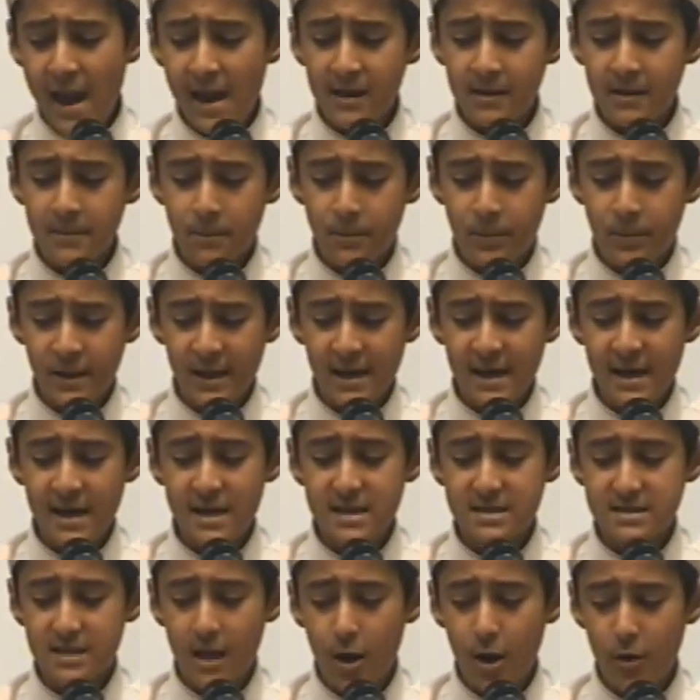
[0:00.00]
please
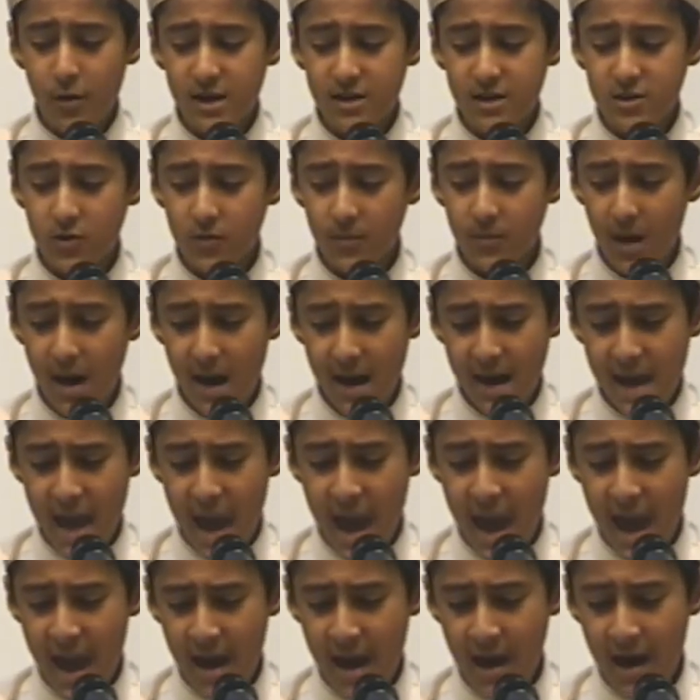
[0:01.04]
hurry to my
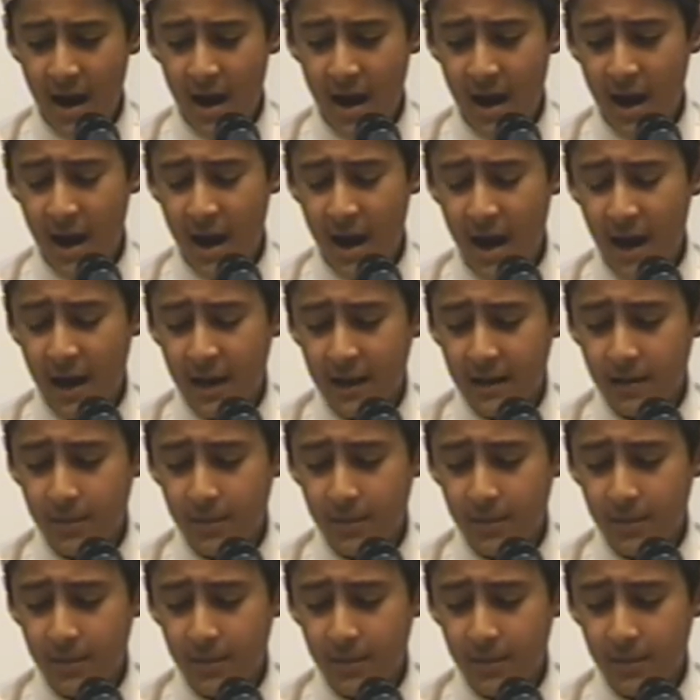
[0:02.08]
help!"